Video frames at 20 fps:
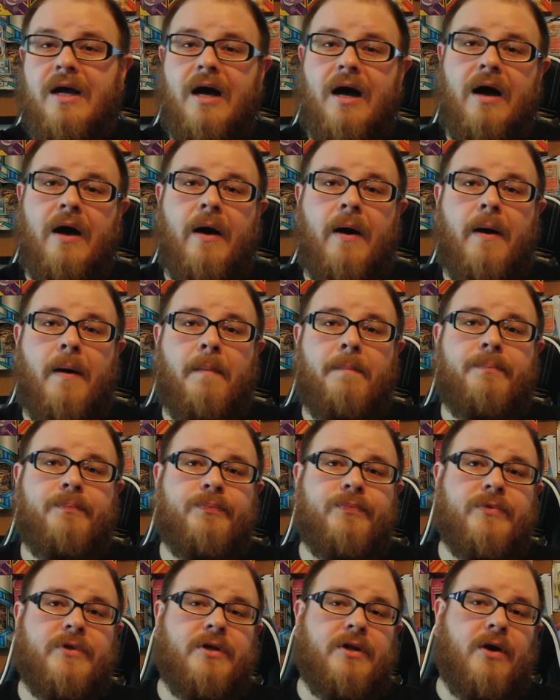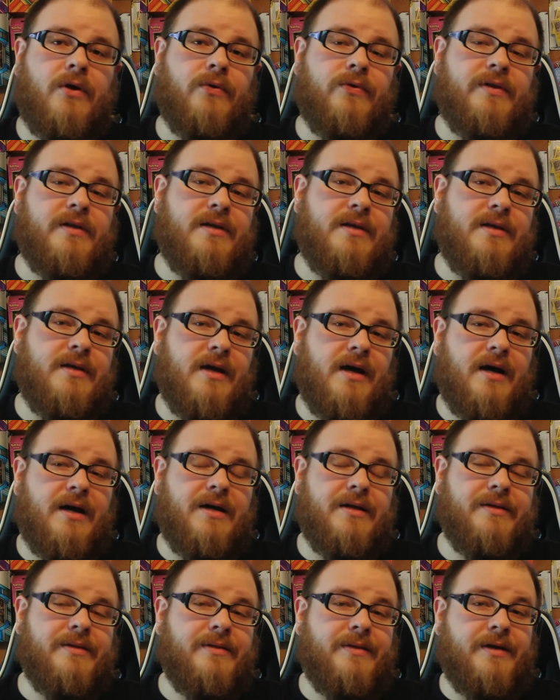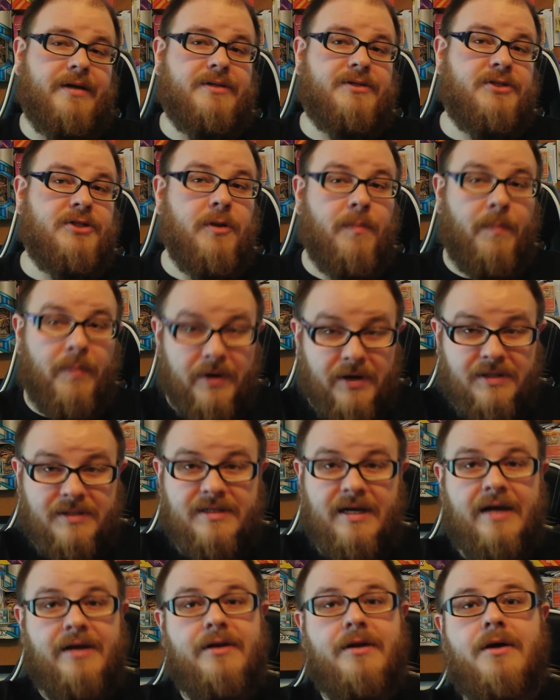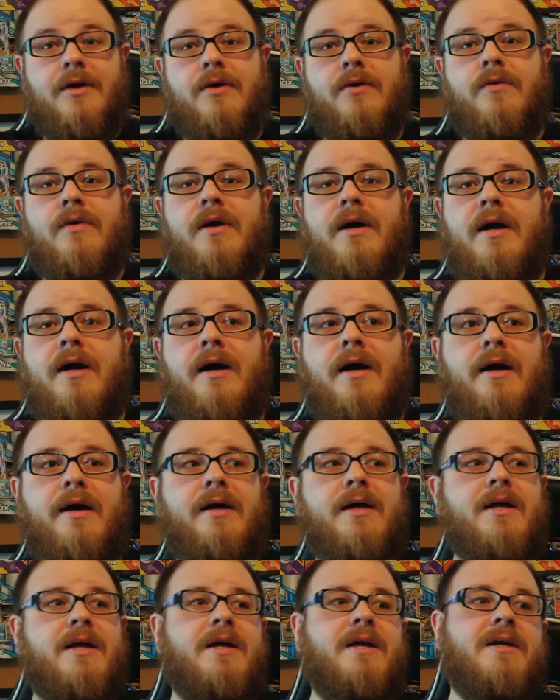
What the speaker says: you know, the Super Nintendo,